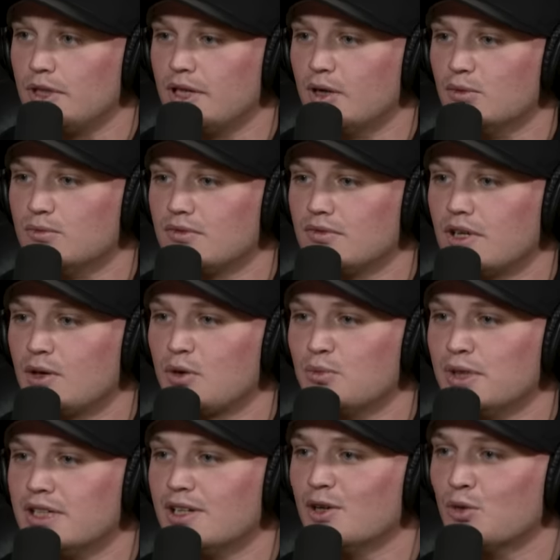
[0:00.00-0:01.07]
you know, I want to
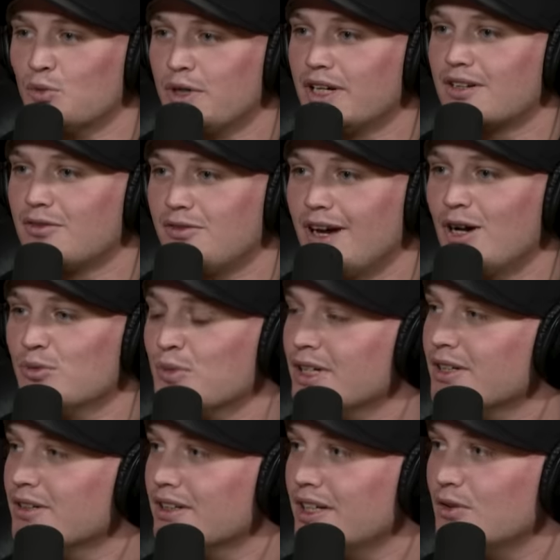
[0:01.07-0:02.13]
be clear, Rick found
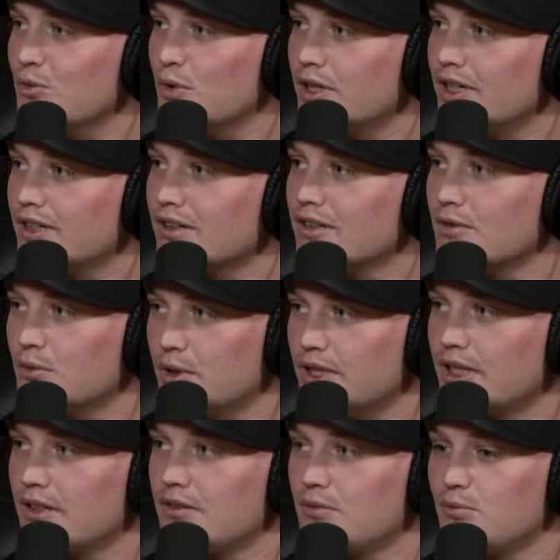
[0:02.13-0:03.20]
me and Rick, sure,
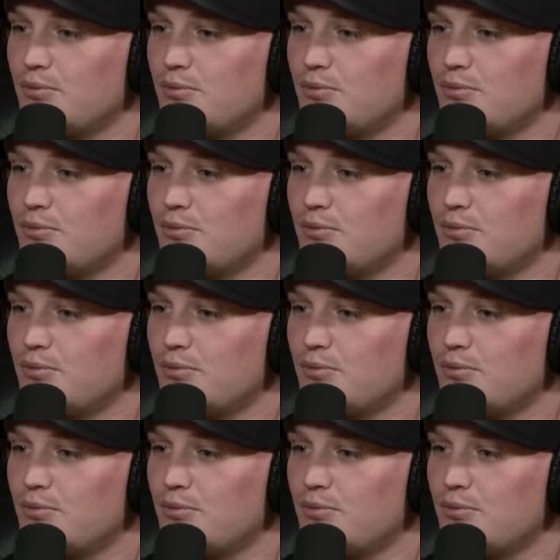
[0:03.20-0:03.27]
Rick